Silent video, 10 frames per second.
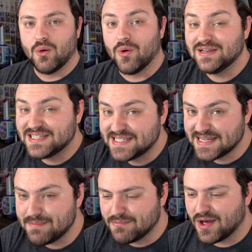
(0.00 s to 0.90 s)
what
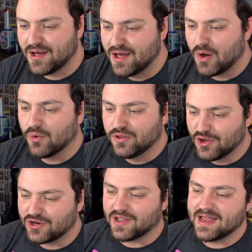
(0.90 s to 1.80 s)
Simba would
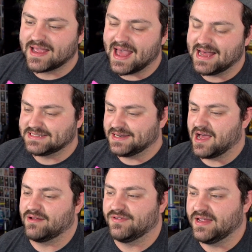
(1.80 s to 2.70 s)
look like as a
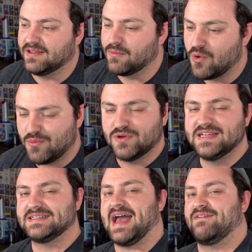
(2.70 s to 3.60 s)
Navi. Like, what would
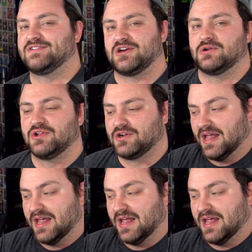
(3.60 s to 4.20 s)
his avatar look